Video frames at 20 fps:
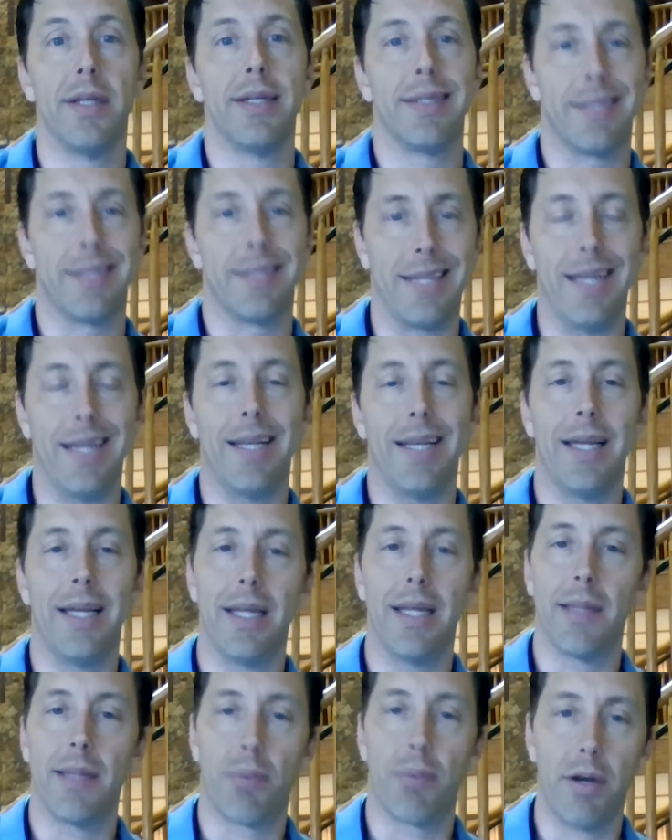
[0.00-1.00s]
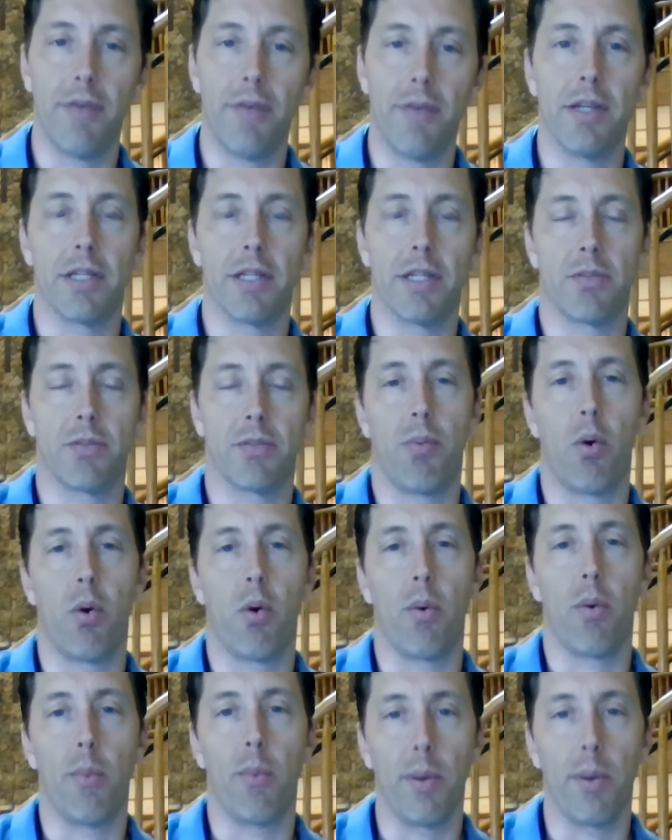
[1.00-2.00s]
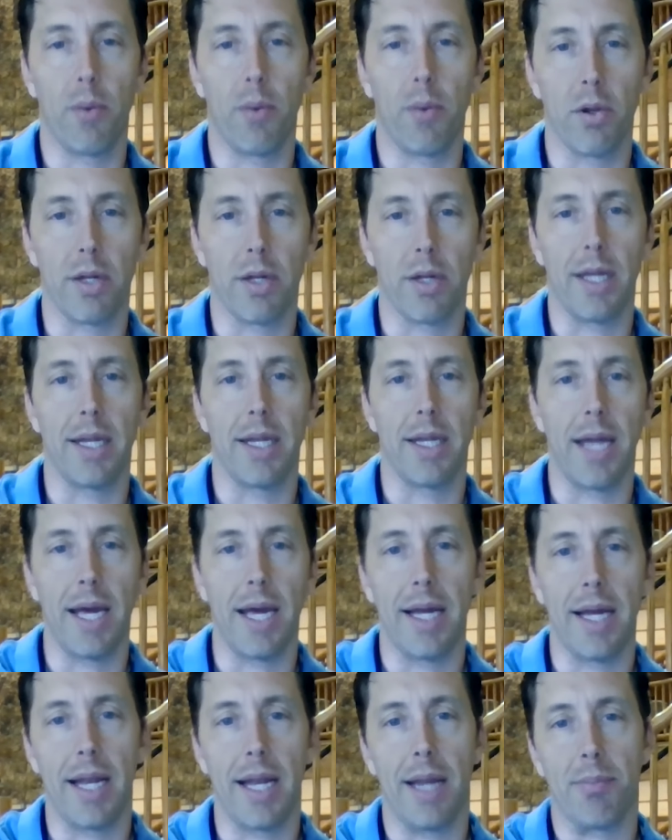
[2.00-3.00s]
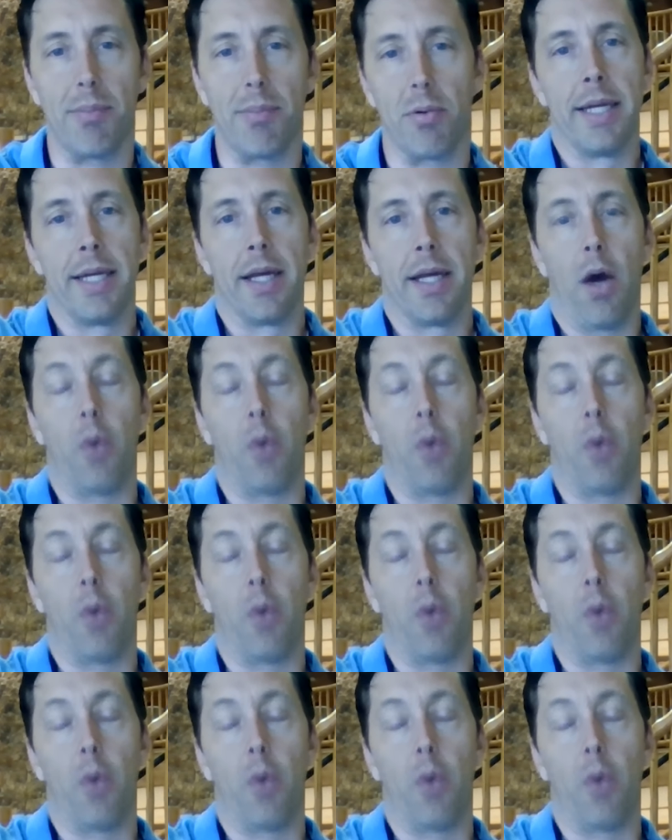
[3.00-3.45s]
seen in the previous report when we were looking at April.